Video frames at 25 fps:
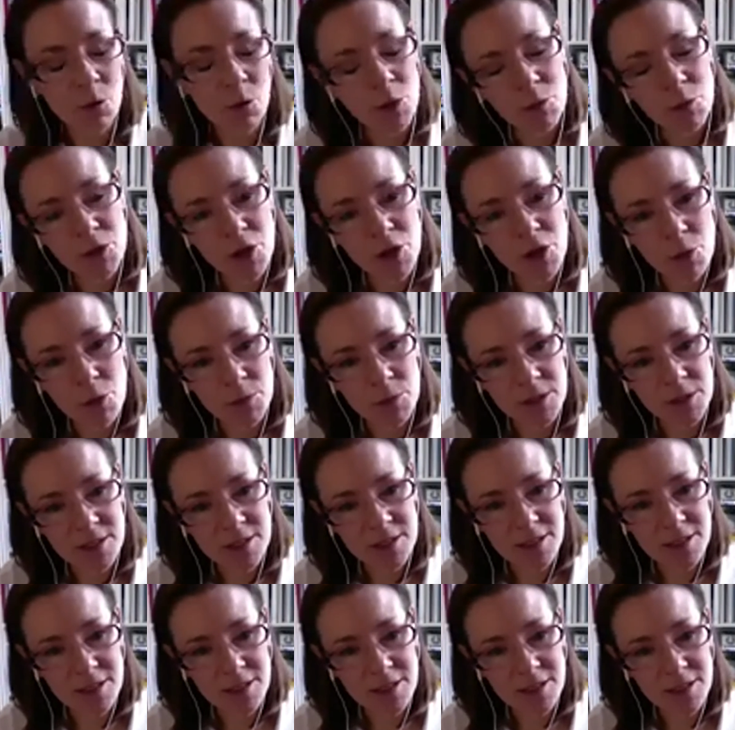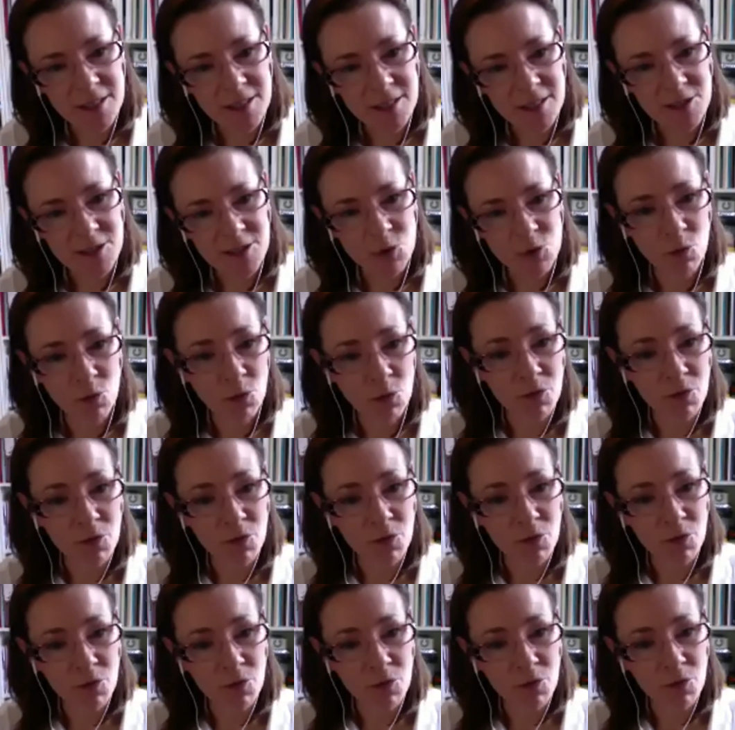work with homelessness or
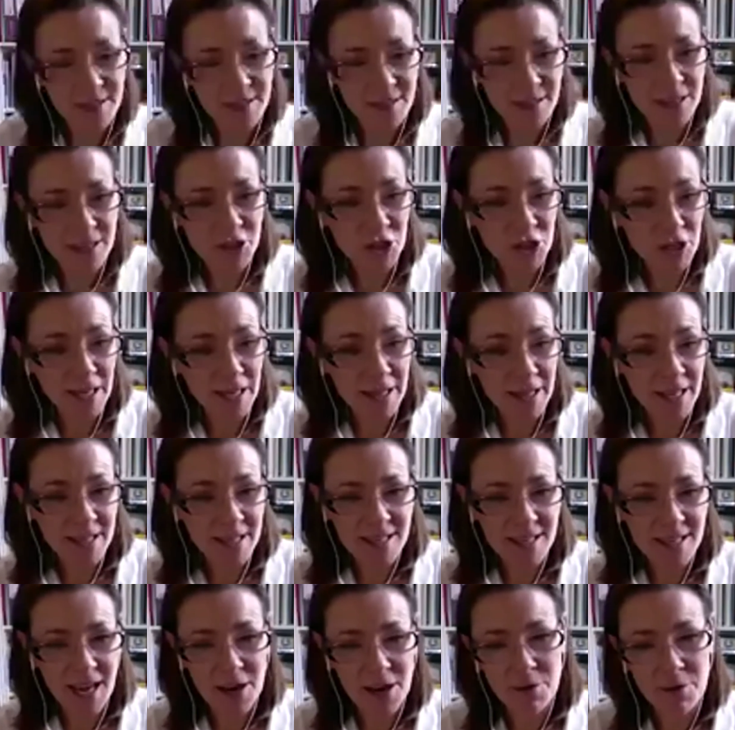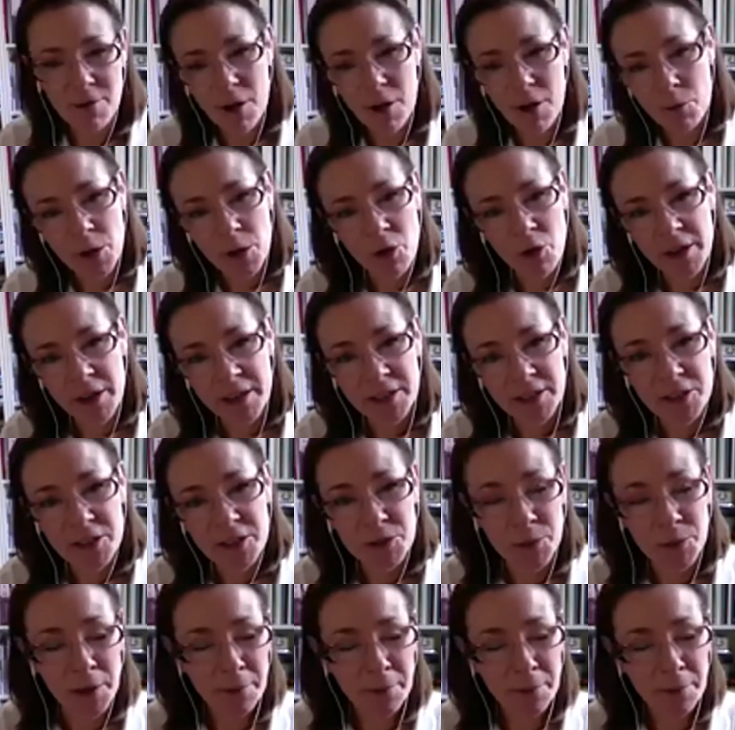veterans initially, that's kind of how we got into it.